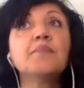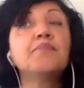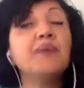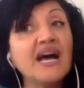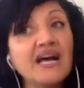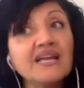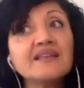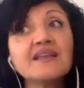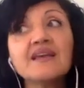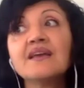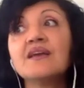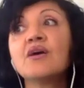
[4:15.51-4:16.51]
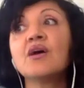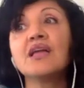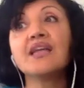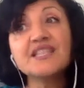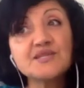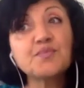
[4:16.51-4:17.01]
but
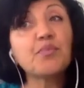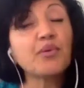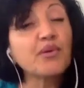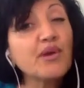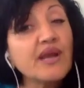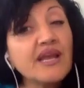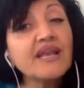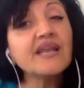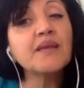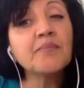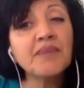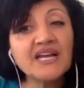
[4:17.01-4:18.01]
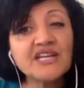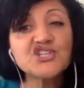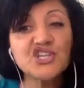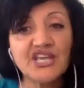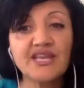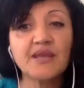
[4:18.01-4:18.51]
it's pretty much
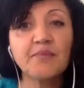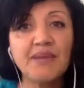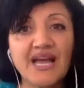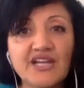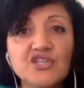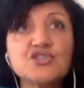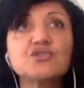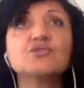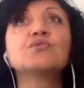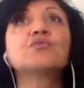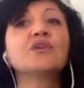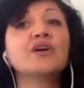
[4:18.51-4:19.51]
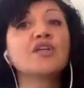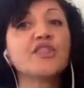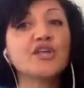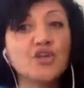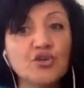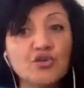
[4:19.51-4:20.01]
getting back to
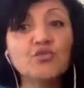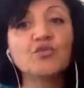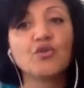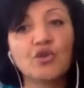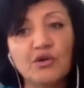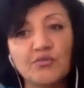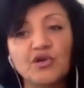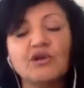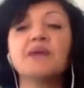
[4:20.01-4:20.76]
the new normal.